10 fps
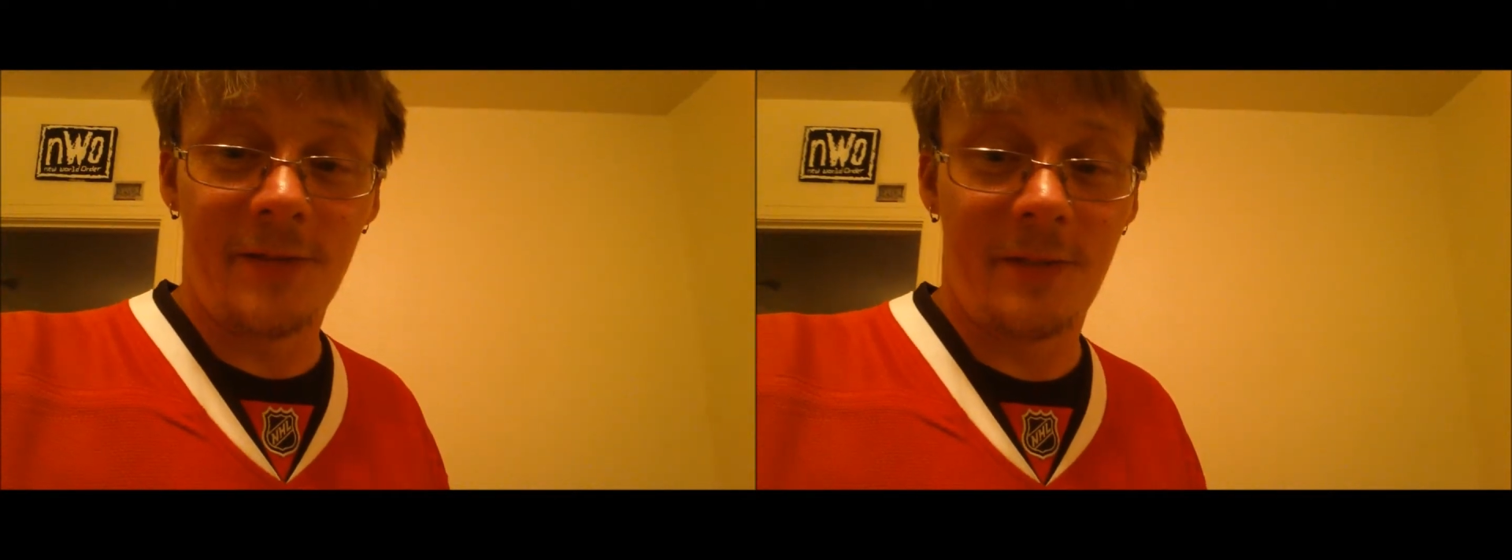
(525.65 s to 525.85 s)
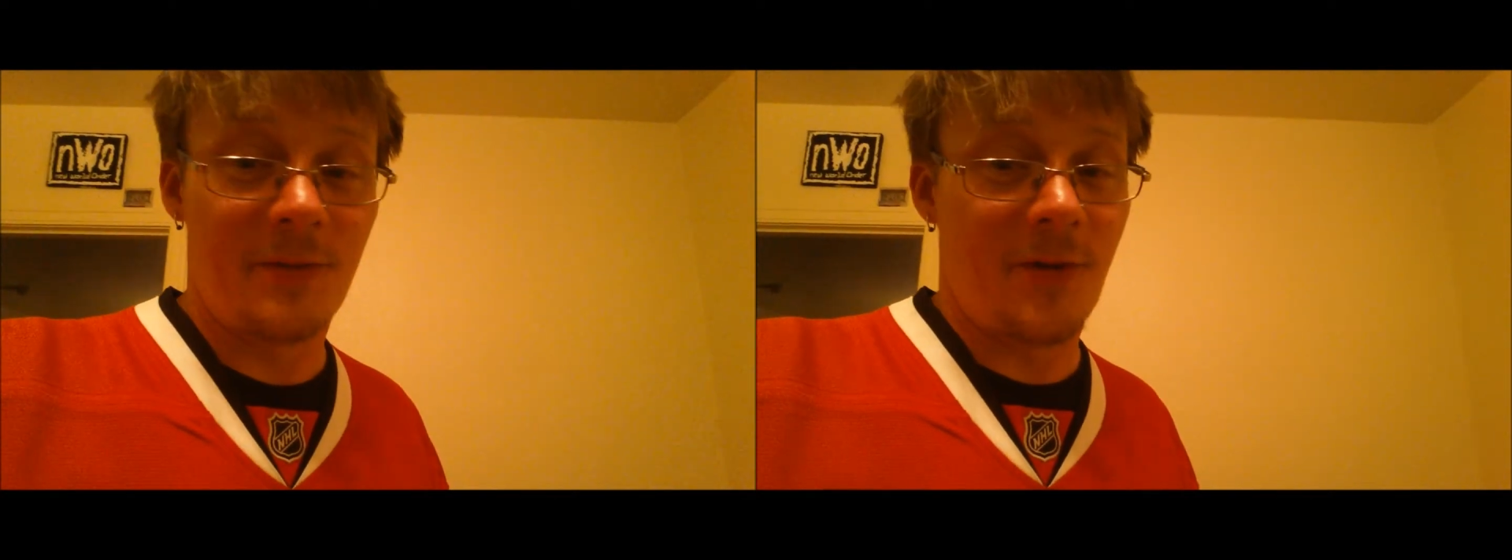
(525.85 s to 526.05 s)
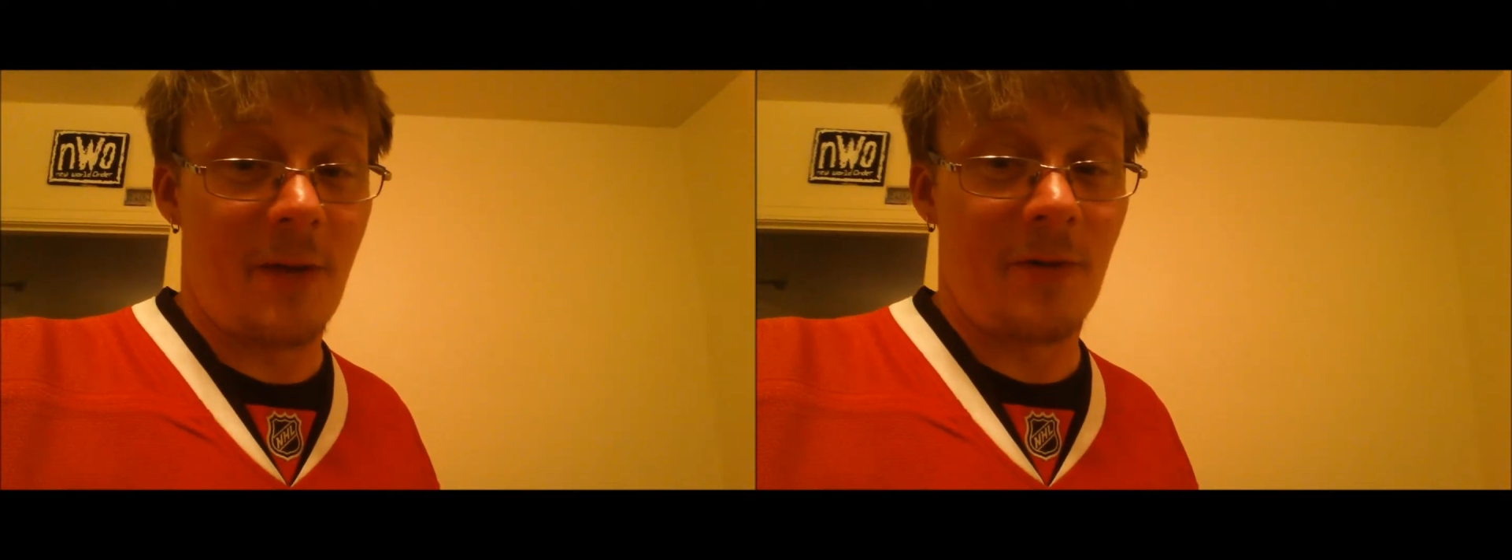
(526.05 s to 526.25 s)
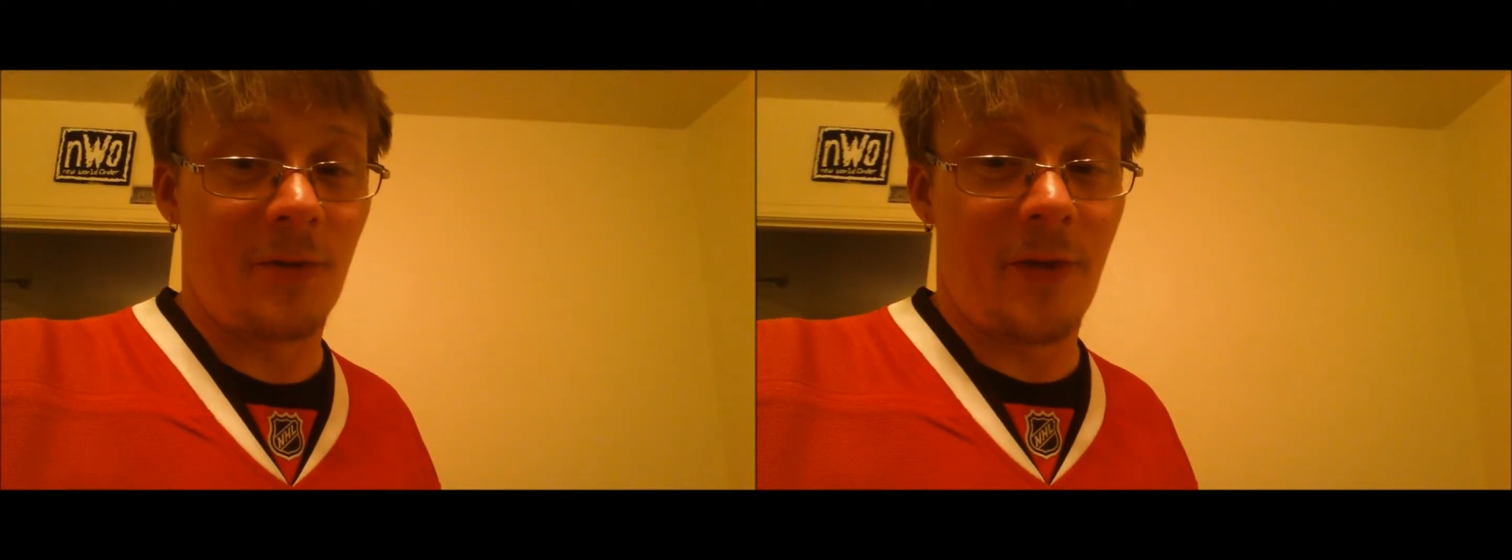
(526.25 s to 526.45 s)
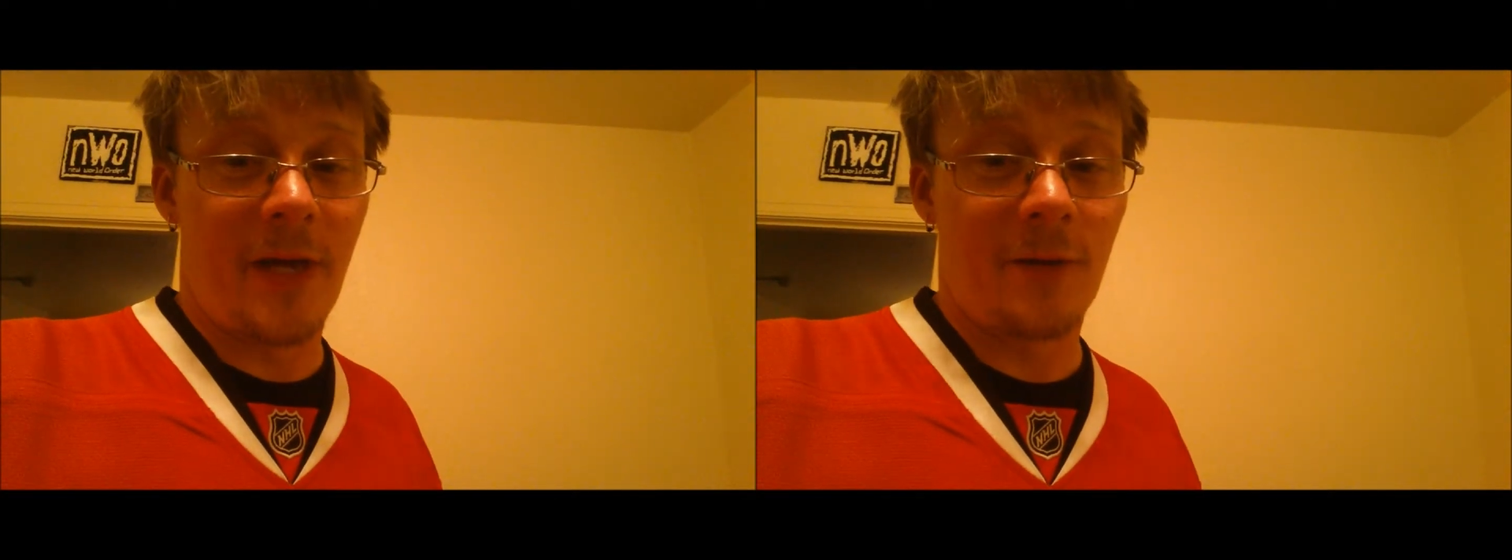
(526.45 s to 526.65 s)
Subscribe on
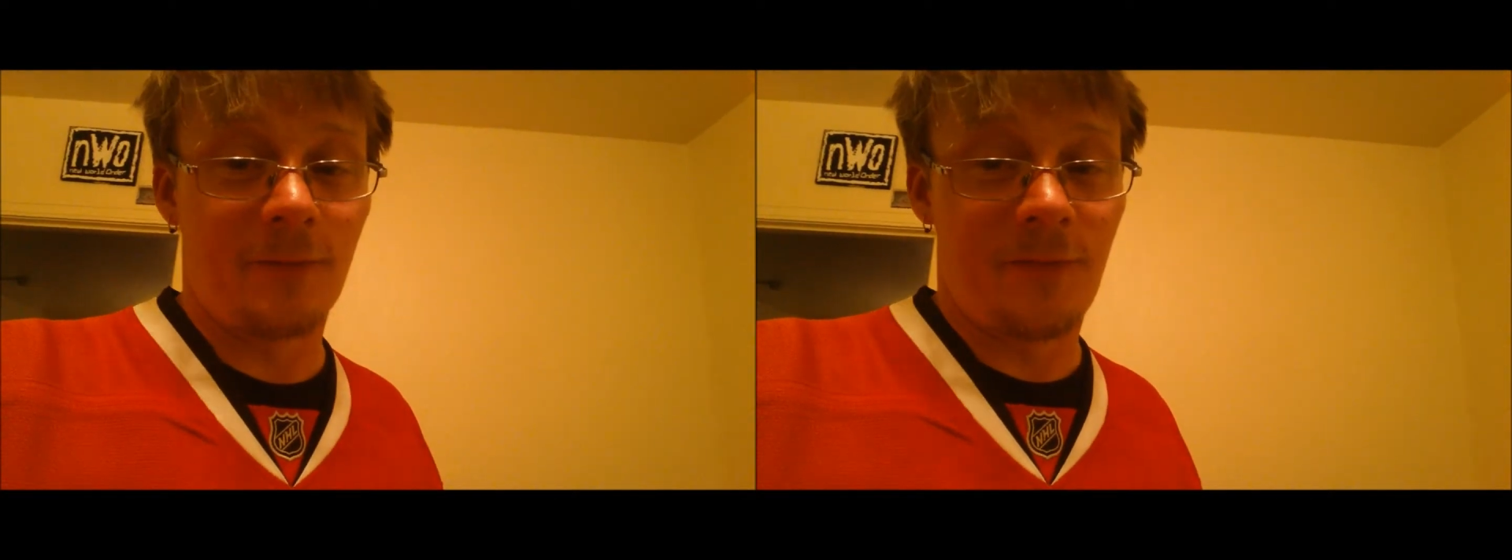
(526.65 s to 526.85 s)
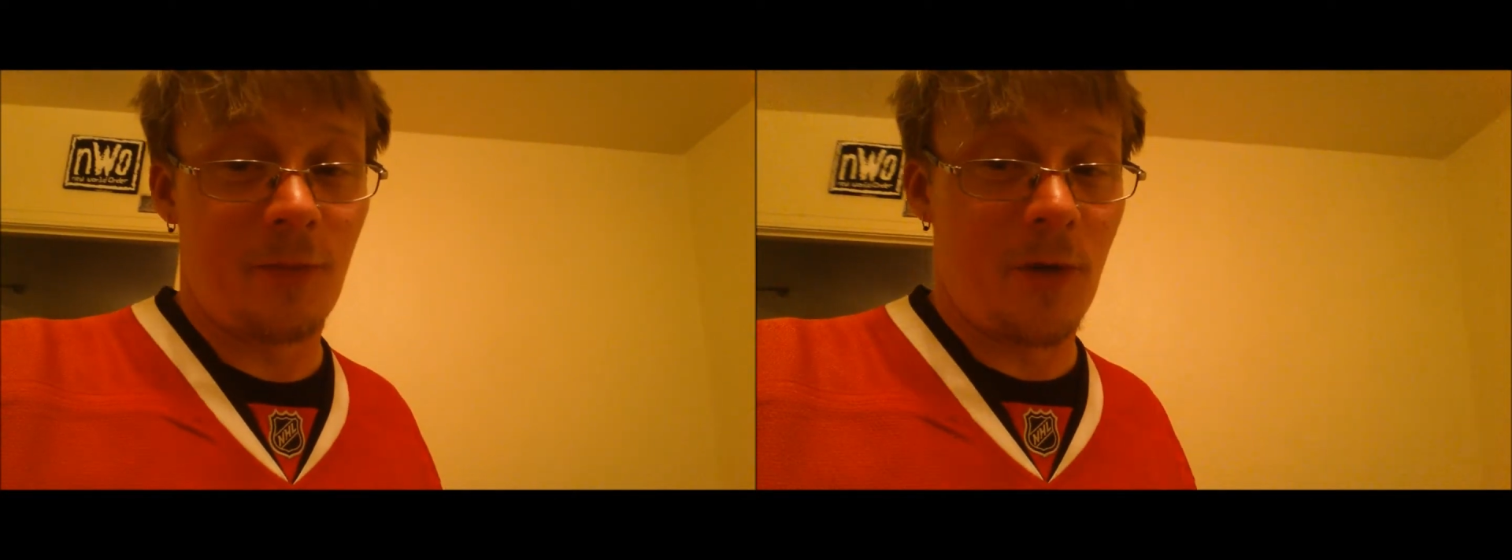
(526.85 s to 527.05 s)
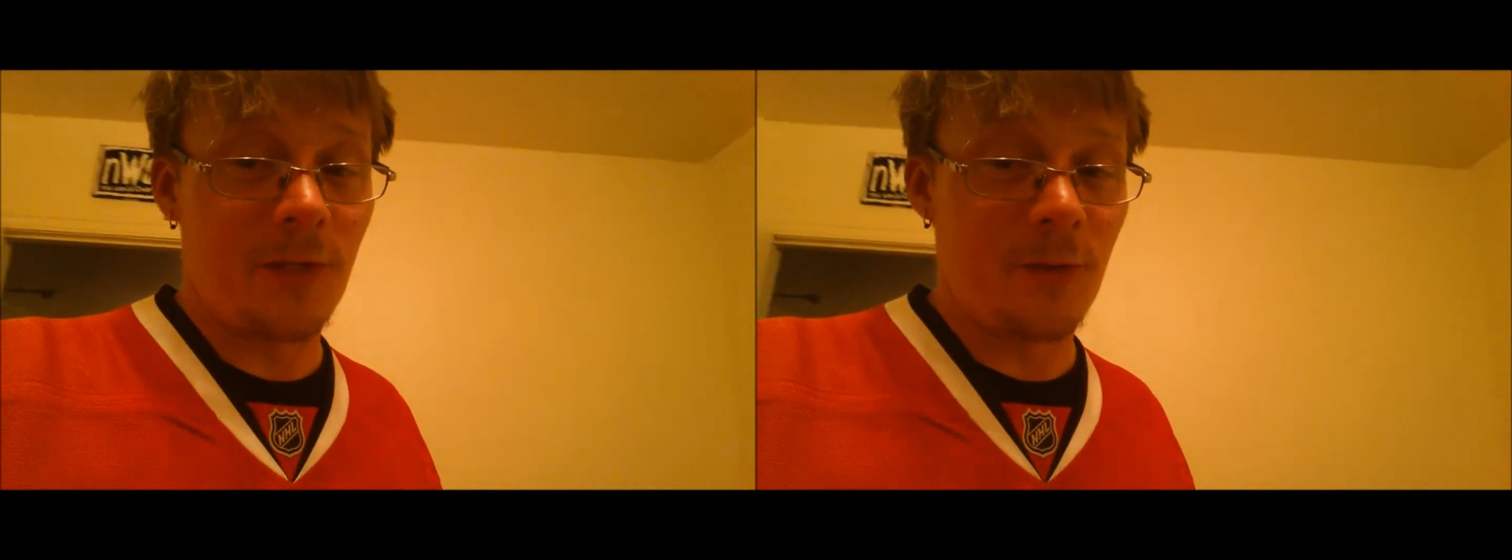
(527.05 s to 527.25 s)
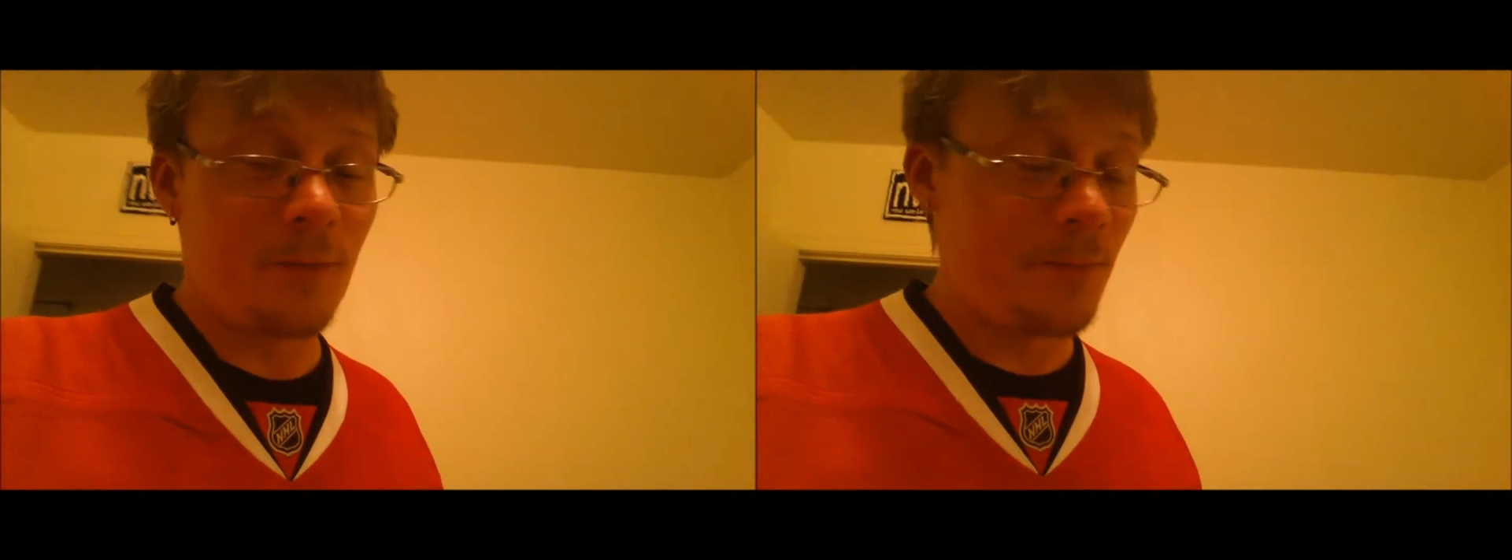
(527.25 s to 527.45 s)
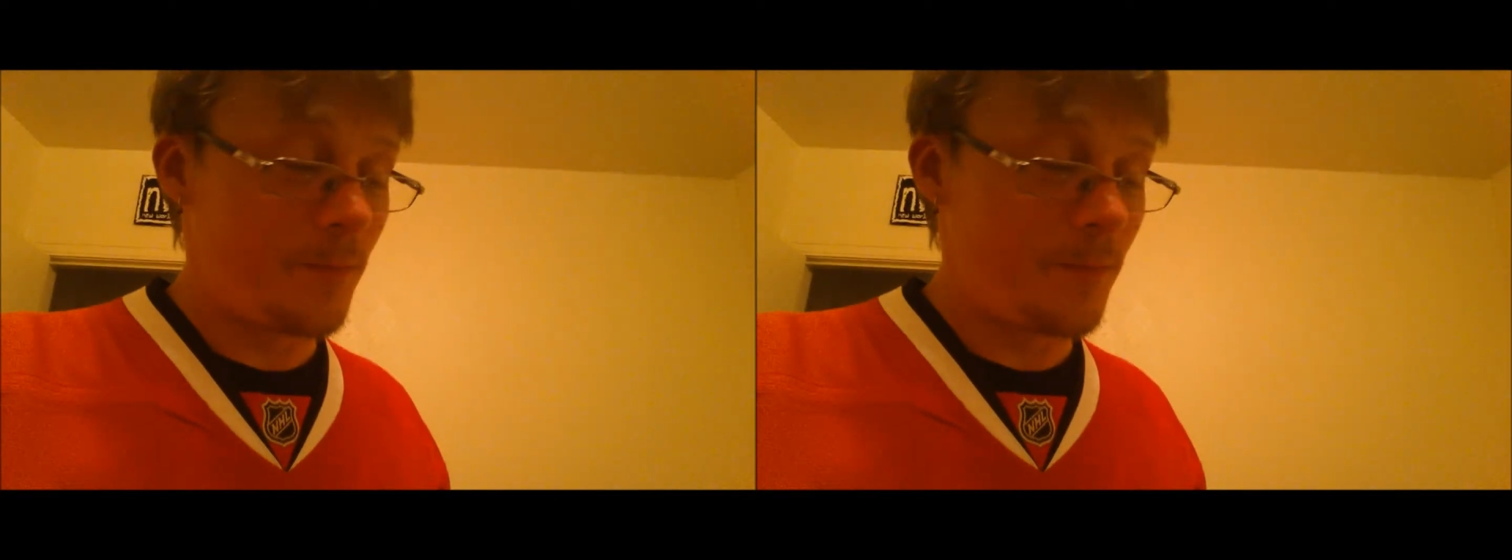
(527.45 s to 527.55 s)
the way out if you want to.